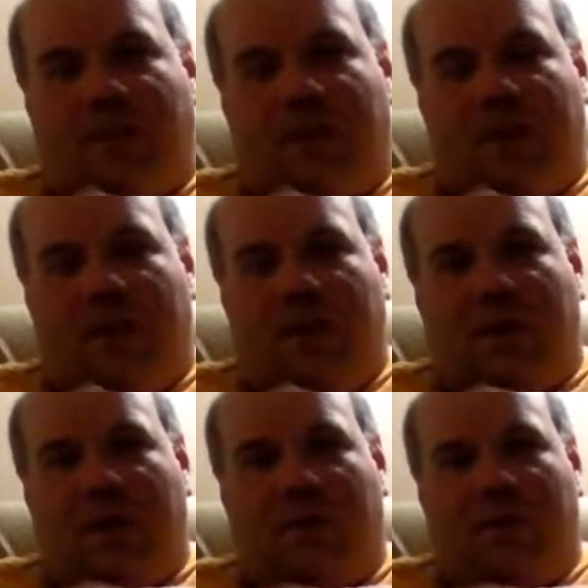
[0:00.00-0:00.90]
right now, I
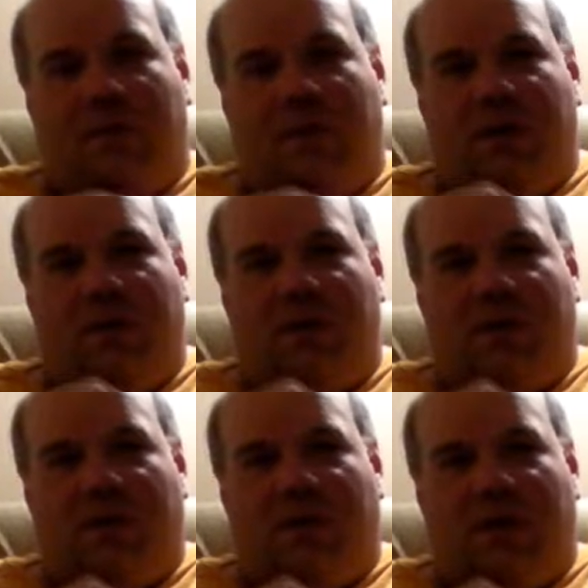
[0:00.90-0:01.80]
kind of want to produce
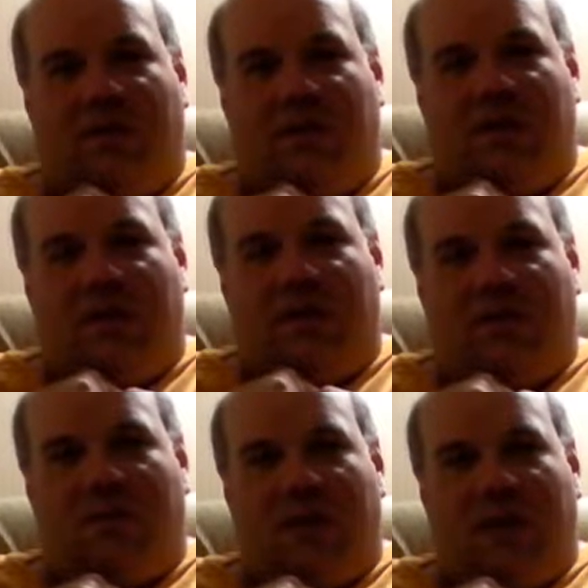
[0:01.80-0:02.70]
this everything
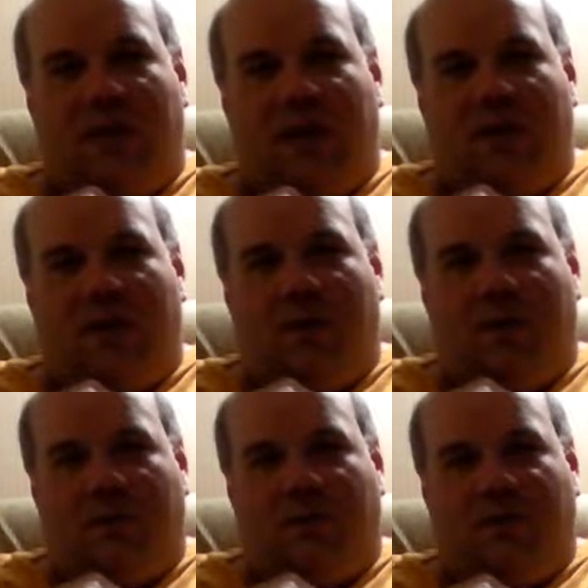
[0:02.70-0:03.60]
under my
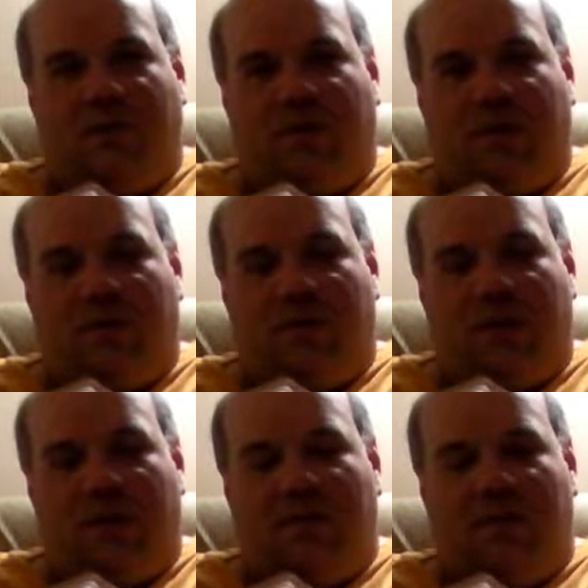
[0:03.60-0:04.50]
banner, strictly for
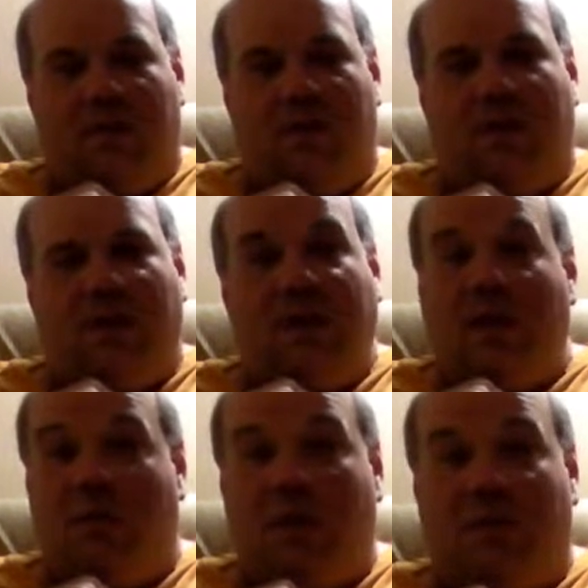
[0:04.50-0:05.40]
me. If anyone wants to
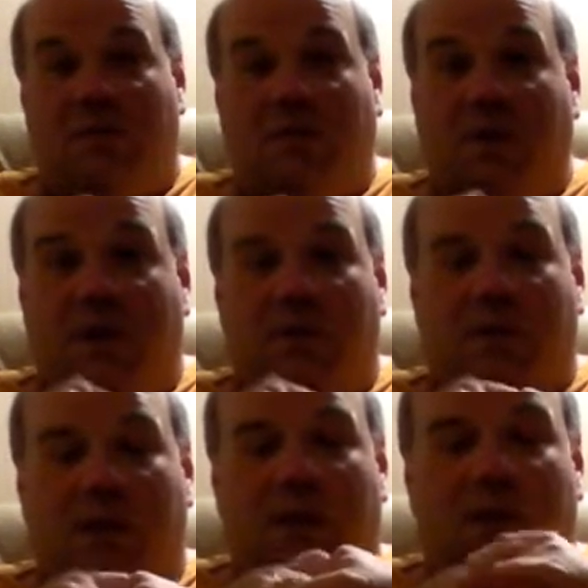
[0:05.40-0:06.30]
help, I'll give them credit,
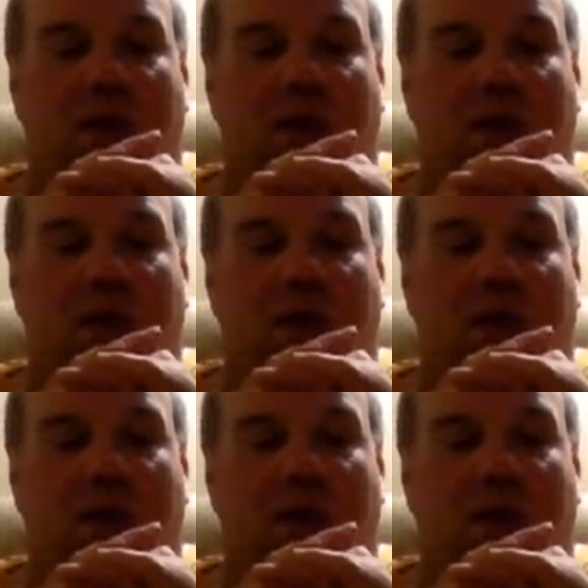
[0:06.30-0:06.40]
but,